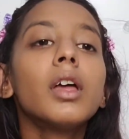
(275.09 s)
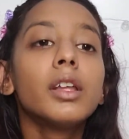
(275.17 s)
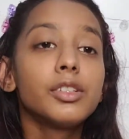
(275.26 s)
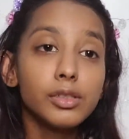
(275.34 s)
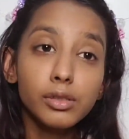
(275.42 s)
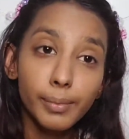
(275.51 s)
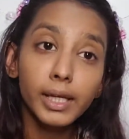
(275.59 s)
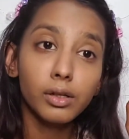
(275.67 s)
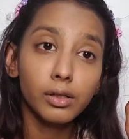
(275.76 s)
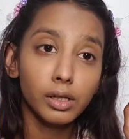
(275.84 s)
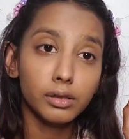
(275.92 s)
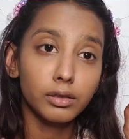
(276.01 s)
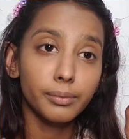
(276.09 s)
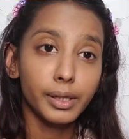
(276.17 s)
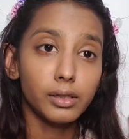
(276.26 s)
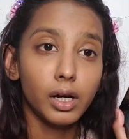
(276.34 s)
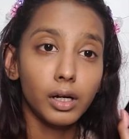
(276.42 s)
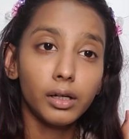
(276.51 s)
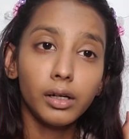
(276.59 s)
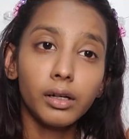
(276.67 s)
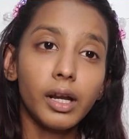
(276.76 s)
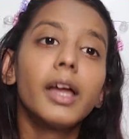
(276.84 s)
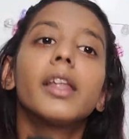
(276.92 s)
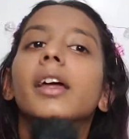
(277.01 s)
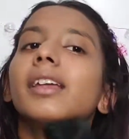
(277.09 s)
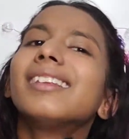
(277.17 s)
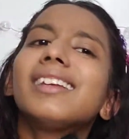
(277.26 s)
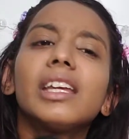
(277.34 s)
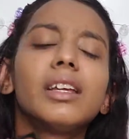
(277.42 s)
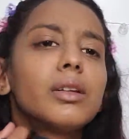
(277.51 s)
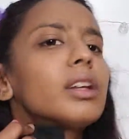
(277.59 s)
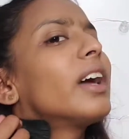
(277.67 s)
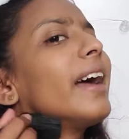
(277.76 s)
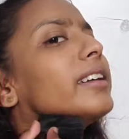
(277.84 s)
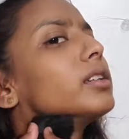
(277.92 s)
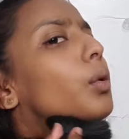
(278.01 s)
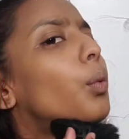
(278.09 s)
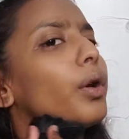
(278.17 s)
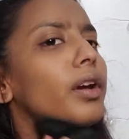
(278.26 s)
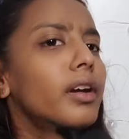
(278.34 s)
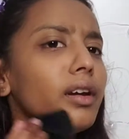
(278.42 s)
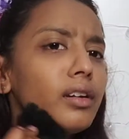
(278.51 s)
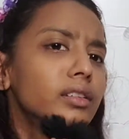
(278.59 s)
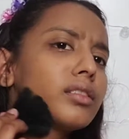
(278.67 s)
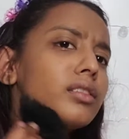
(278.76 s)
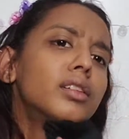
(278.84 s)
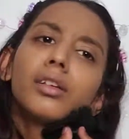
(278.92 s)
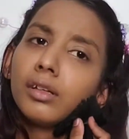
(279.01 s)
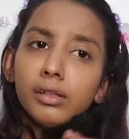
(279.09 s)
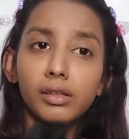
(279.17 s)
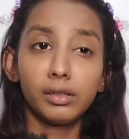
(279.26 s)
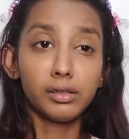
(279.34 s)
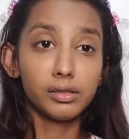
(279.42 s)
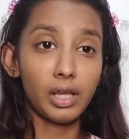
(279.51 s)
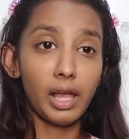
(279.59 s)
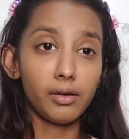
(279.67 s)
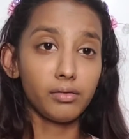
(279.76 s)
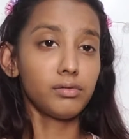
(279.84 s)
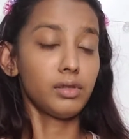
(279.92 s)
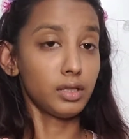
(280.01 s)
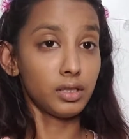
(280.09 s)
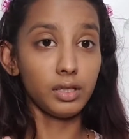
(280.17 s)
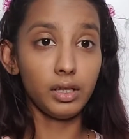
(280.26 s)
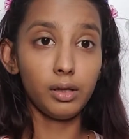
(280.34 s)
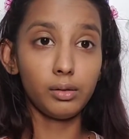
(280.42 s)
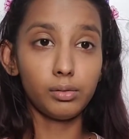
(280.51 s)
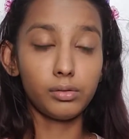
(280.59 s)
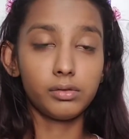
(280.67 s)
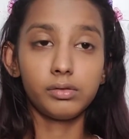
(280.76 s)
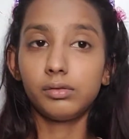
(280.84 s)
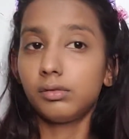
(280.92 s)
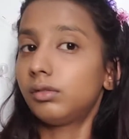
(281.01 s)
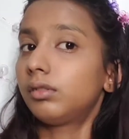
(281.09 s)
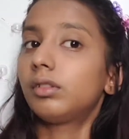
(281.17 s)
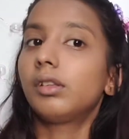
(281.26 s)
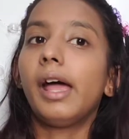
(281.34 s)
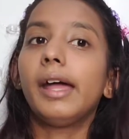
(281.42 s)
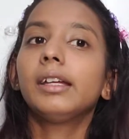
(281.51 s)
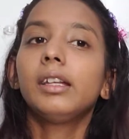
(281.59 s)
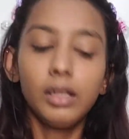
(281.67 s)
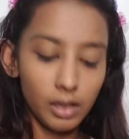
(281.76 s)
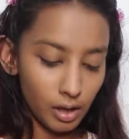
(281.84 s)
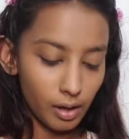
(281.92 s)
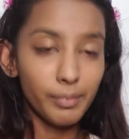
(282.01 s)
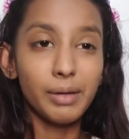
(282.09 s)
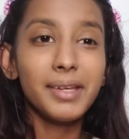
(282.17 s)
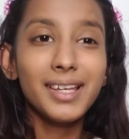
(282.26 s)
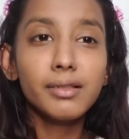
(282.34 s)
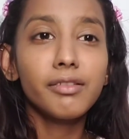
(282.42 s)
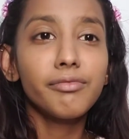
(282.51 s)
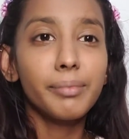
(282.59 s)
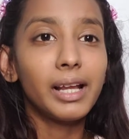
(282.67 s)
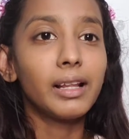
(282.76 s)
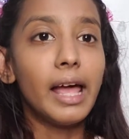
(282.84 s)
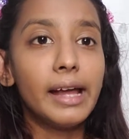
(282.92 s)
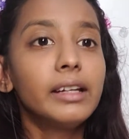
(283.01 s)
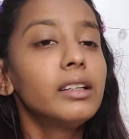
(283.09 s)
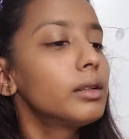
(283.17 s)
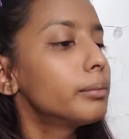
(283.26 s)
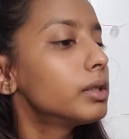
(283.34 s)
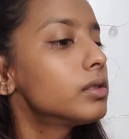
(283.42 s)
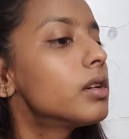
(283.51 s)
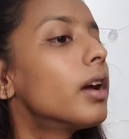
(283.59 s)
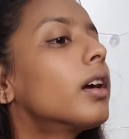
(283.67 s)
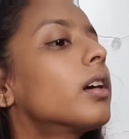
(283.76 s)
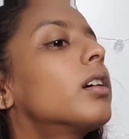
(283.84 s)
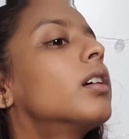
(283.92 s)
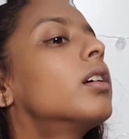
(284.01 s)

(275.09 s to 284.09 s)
just to make it look a little bit darker, and I think it kind of worked because I don't see it light, maybe because of my lighting. Let me check.